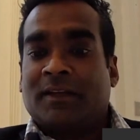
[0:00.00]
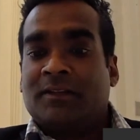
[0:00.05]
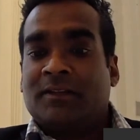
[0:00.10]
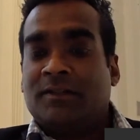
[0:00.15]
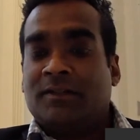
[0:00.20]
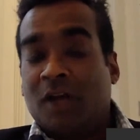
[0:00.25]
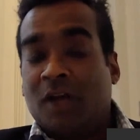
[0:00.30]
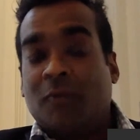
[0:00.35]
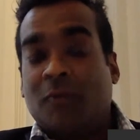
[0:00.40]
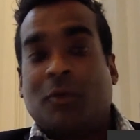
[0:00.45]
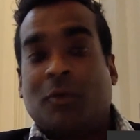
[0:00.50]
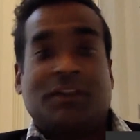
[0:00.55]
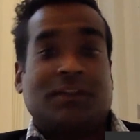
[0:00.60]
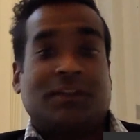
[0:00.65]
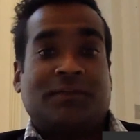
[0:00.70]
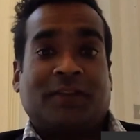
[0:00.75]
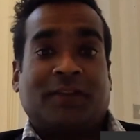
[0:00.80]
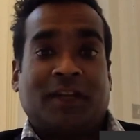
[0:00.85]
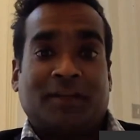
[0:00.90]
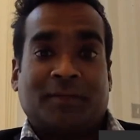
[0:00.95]
No one
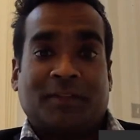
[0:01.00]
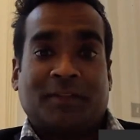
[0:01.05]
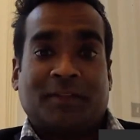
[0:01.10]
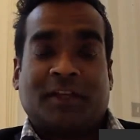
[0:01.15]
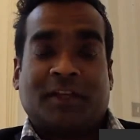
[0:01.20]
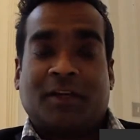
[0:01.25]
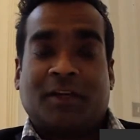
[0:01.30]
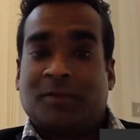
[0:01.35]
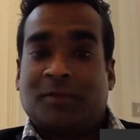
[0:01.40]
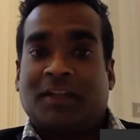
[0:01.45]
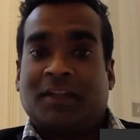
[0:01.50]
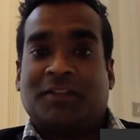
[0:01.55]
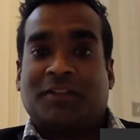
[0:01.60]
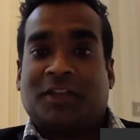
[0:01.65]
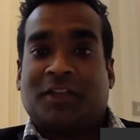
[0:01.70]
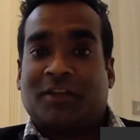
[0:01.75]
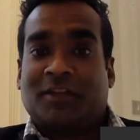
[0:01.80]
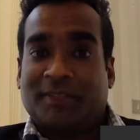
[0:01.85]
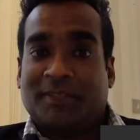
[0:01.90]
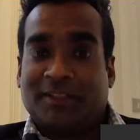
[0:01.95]
developed the term like
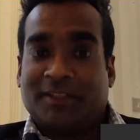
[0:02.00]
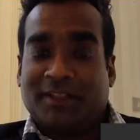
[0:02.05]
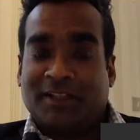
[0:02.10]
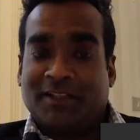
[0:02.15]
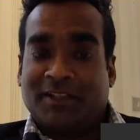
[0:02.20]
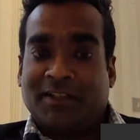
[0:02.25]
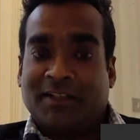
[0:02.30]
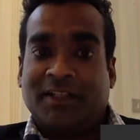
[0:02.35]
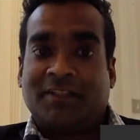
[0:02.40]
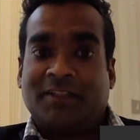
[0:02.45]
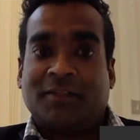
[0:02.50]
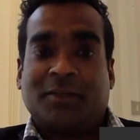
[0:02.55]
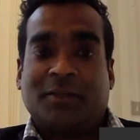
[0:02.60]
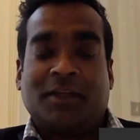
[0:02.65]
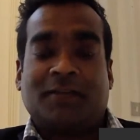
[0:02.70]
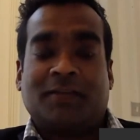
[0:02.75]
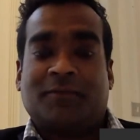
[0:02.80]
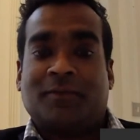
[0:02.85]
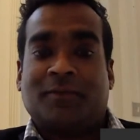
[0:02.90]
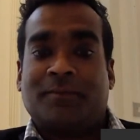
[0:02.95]
Jeremy did. He took
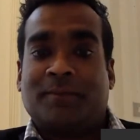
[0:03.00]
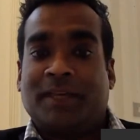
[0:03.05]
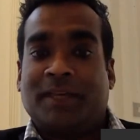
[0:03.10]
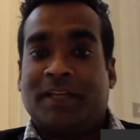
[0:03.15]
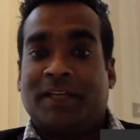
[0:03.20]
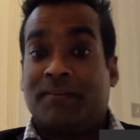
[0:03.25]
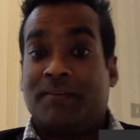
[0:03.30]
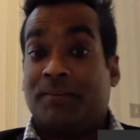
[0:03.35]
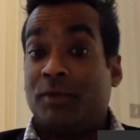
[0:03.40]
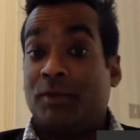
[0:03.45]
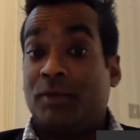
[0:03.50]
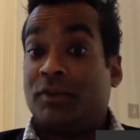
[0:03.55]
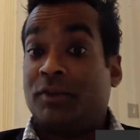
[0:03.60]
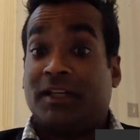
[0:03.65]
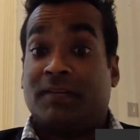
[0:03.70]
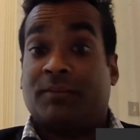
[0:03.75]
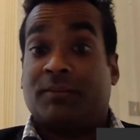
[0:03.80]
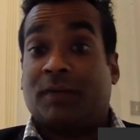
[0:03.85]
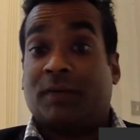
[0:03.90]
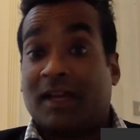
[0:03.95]
it from being a
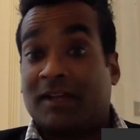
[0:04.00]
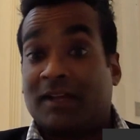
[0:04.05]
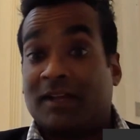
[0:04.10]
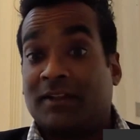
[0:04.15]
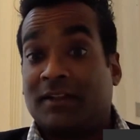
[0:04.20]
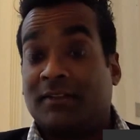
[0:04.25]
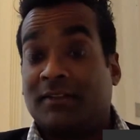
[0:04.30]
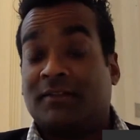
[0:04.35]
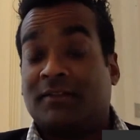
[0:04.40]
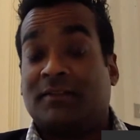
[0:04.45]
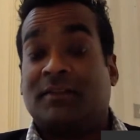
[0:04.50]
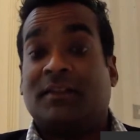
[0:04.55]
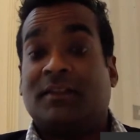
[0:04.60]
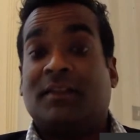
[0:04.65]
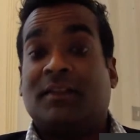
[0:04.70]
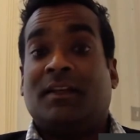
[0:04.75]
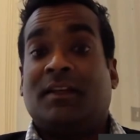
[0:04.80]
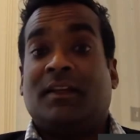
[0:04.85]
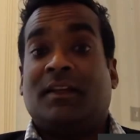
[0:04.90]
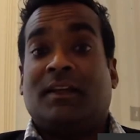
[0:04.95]
boutique practice
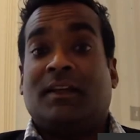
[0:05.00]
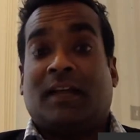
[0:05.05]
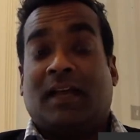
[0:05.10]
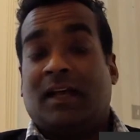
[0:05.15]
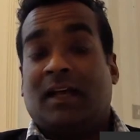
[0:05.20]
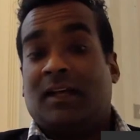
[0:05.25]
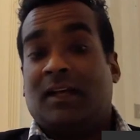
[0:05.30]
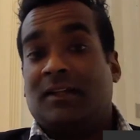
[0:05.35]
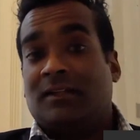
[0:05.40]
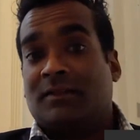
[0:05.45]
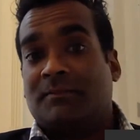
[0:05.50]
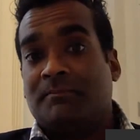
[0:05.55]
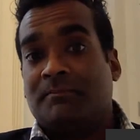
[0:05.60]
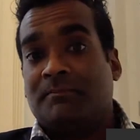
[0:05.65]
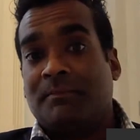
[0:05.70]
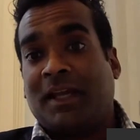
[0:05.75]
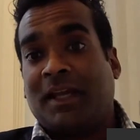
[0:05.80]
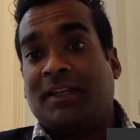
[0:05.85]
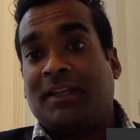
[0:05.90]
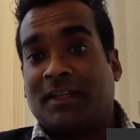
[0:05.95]
and
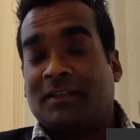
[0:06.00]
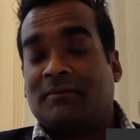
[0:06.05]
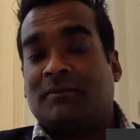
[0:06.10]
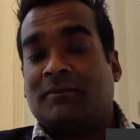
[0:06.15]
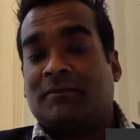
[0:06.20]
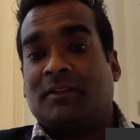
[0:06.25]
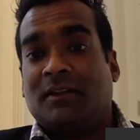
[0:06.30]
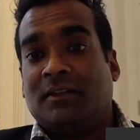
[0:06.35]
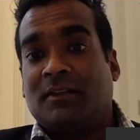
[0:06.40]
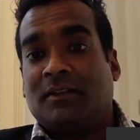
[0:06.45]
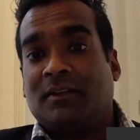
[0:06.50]
made it